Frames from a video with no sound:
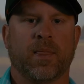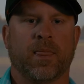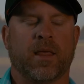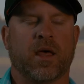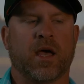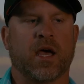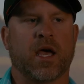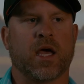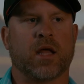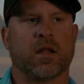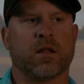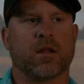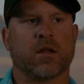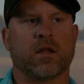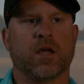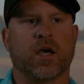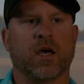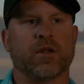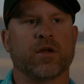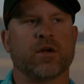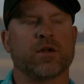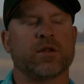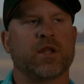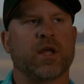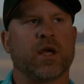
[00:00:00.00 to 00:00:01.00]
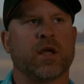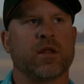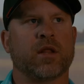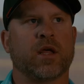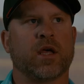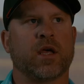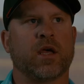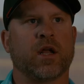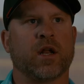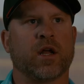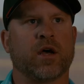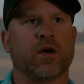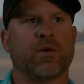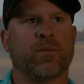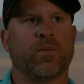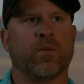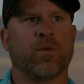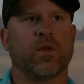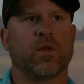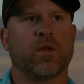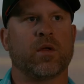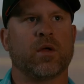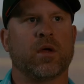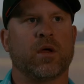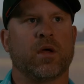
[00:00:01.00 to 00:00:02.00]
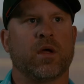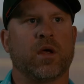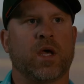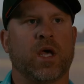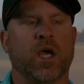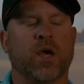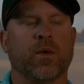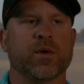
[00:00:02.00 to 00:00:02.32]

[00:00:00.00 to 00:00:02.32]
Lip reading: And the other thing that, you know, he